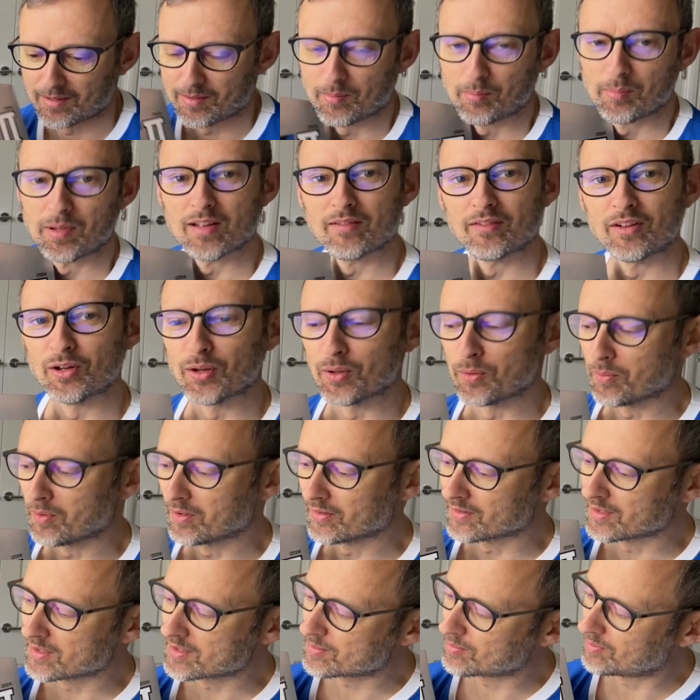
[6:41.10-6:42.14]
Bit of a new one,
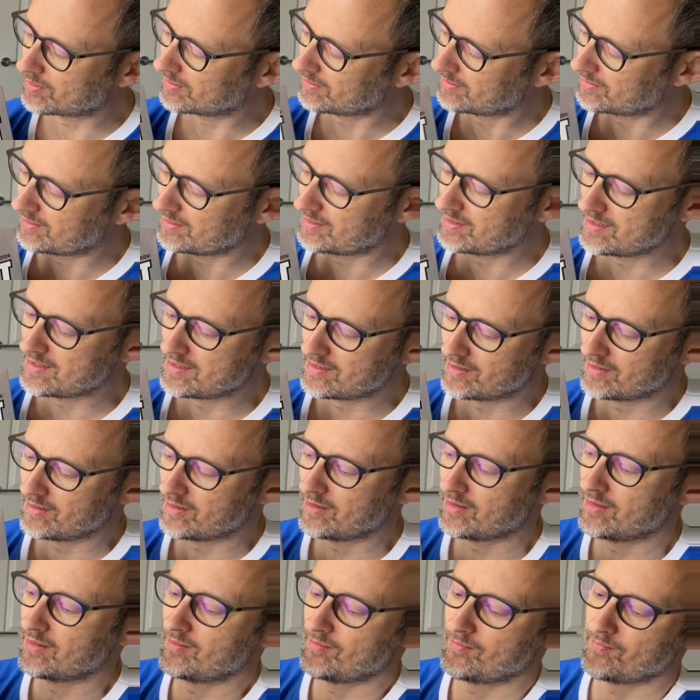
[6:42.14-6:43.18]
this one,
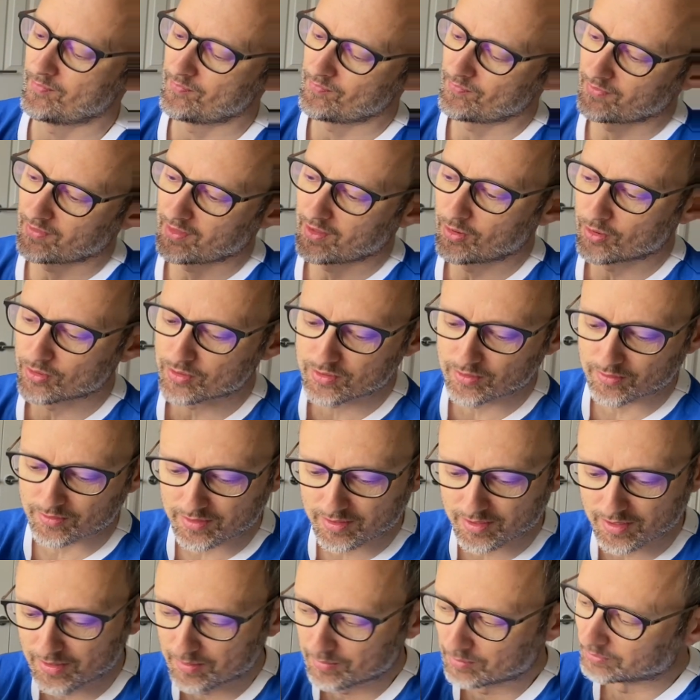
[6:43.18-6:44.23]
the Hotshot
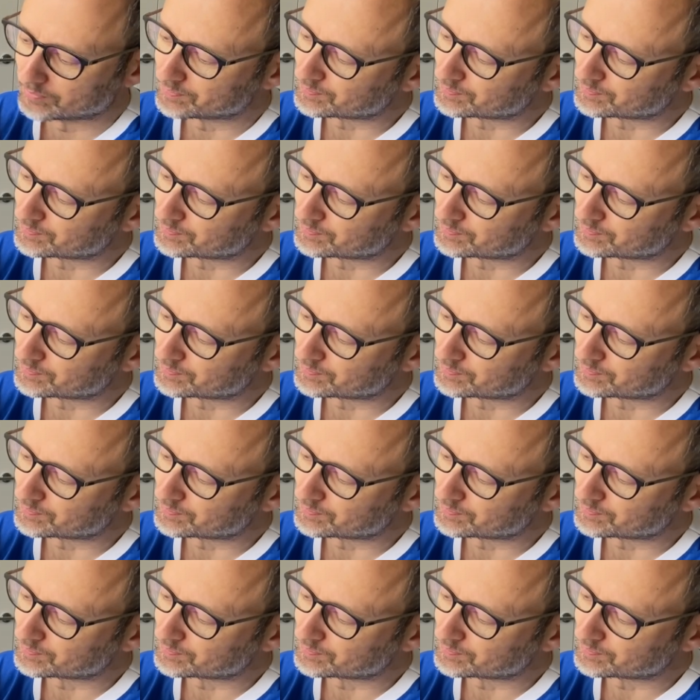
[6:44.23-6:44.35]
II.